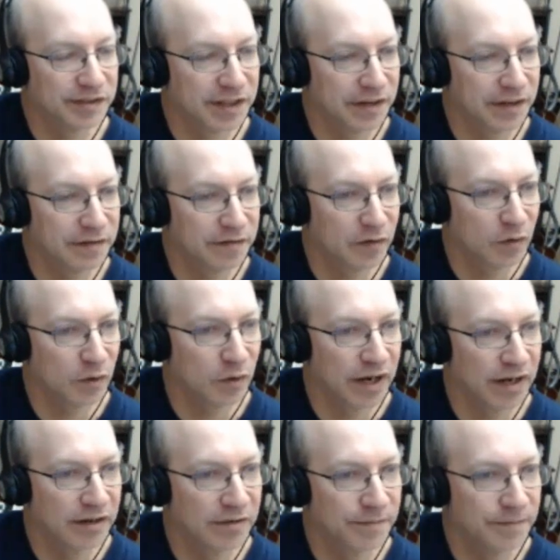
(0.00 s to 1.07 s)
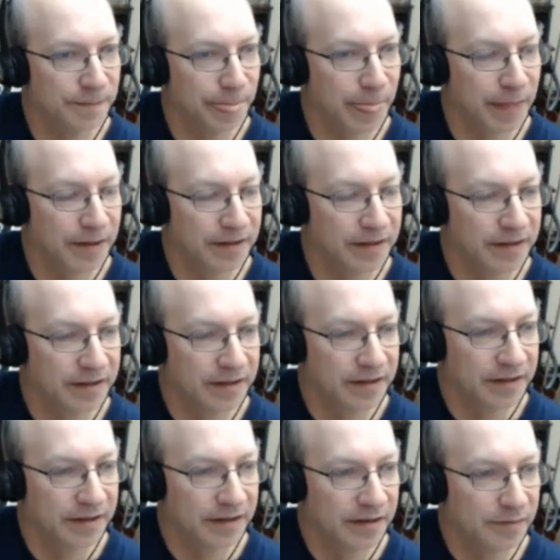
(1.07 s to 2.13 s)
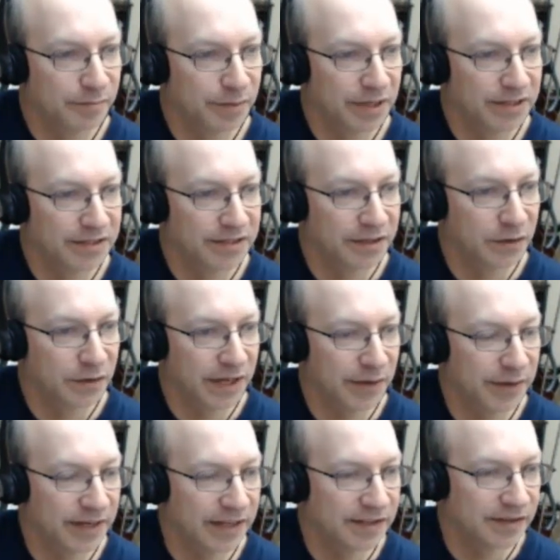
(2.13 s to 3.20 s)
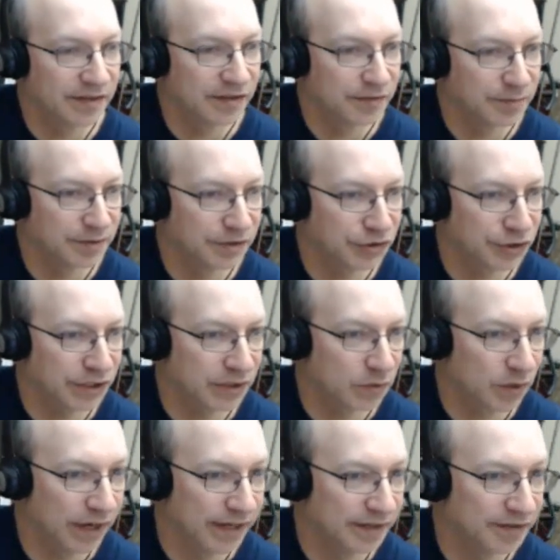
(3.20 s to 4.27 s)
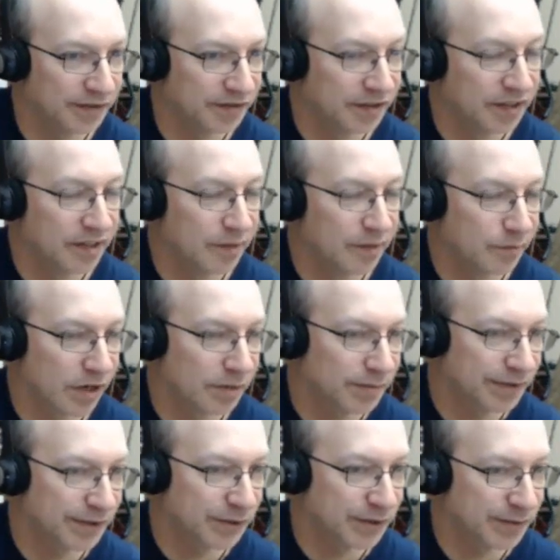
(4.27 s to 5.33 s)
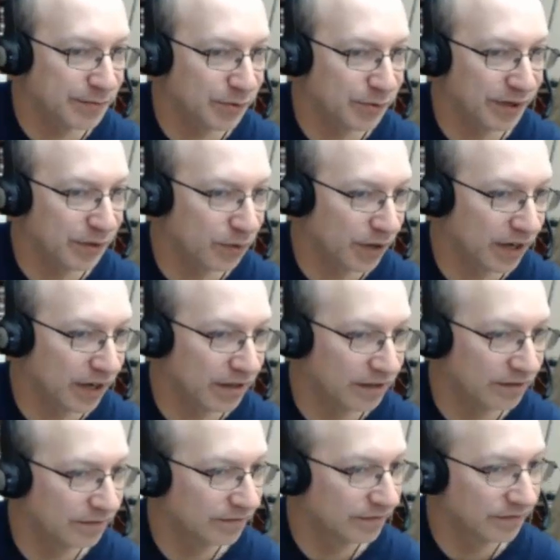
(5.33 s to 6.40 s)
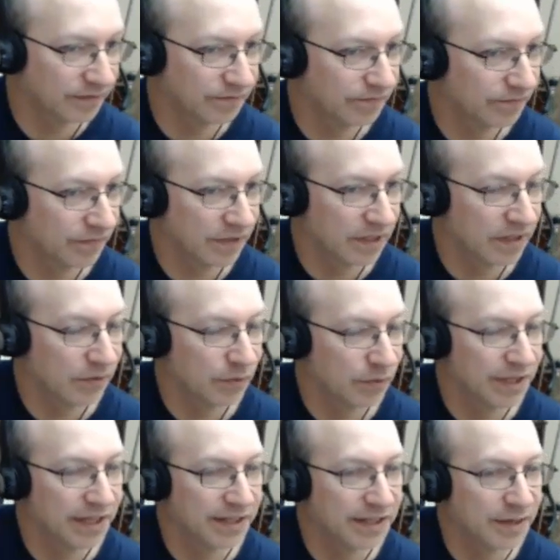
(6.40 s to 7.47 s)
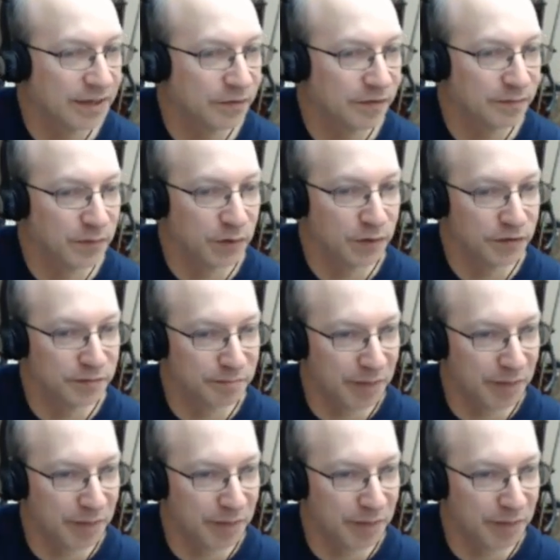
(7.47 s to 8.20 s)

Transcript: b7 for a while. But okay, we get to this position, and white is probably doing pretty well with a number of moves.